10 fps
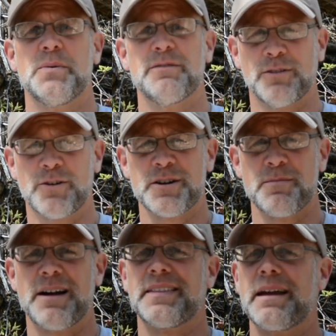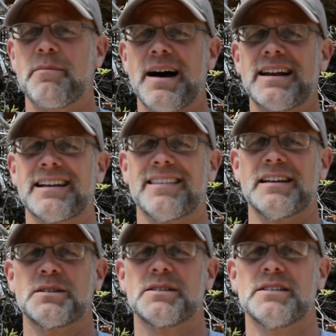We've learned about the abiotic
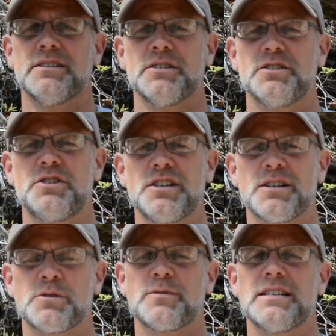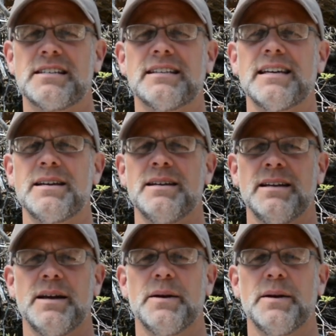things just recently